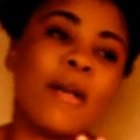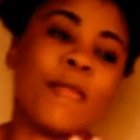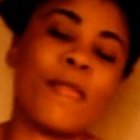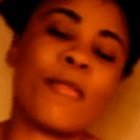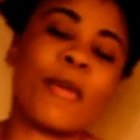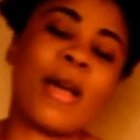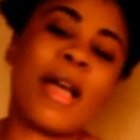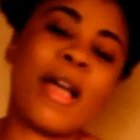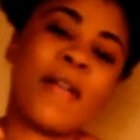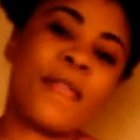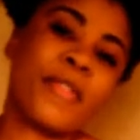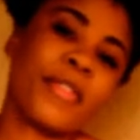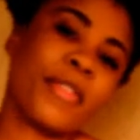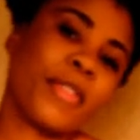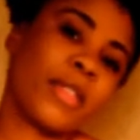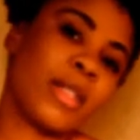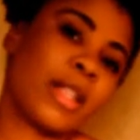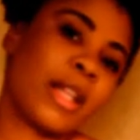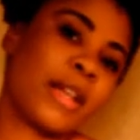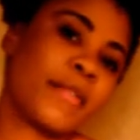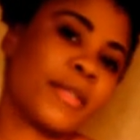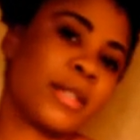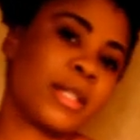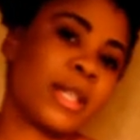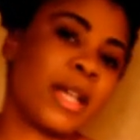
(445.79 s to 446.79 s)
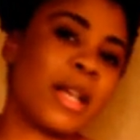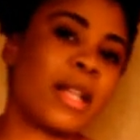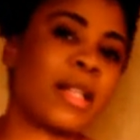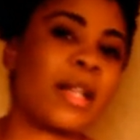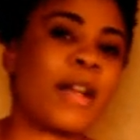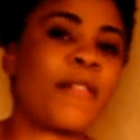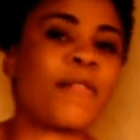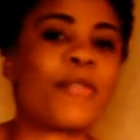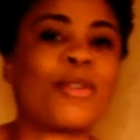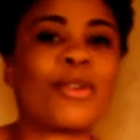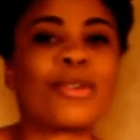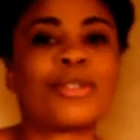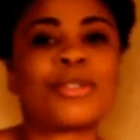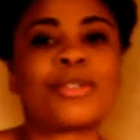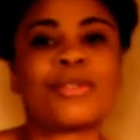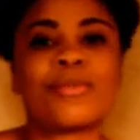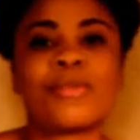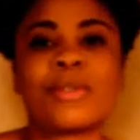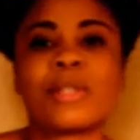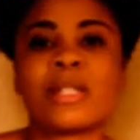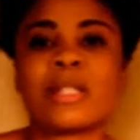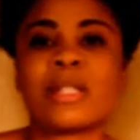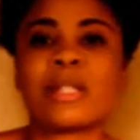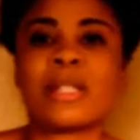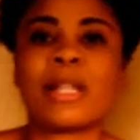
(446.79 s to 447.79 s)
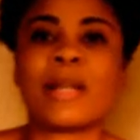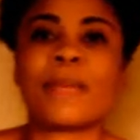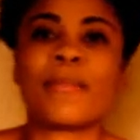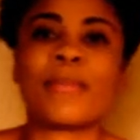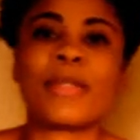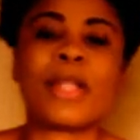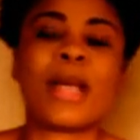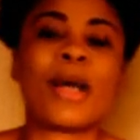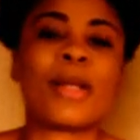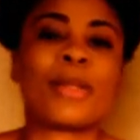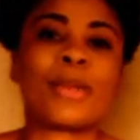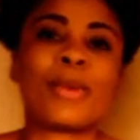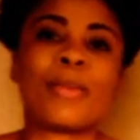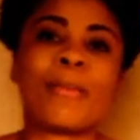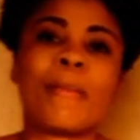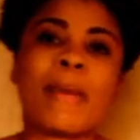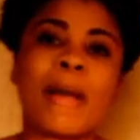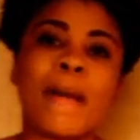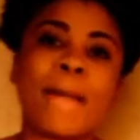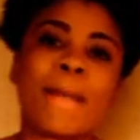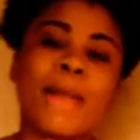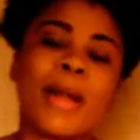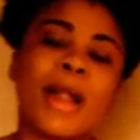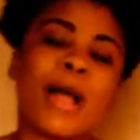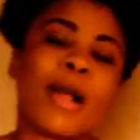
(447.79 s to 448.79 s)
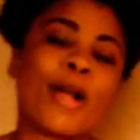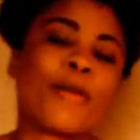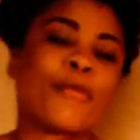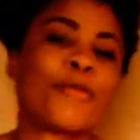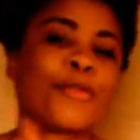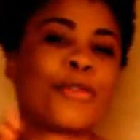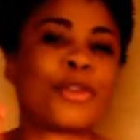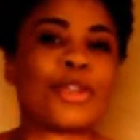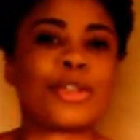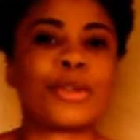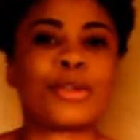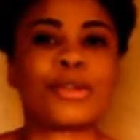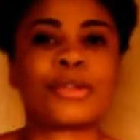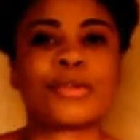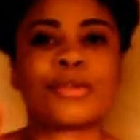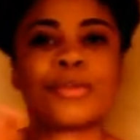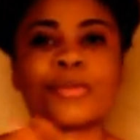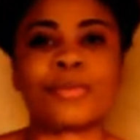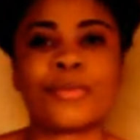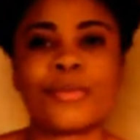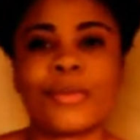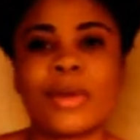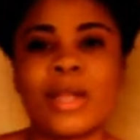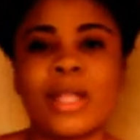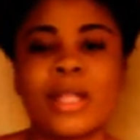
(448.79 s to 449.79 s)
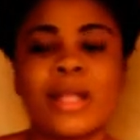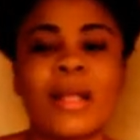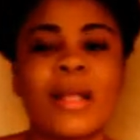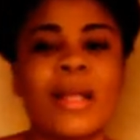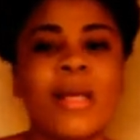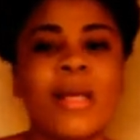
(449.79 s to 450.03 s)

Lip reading: For everything I've said, I've also written them down on my blog for you to read.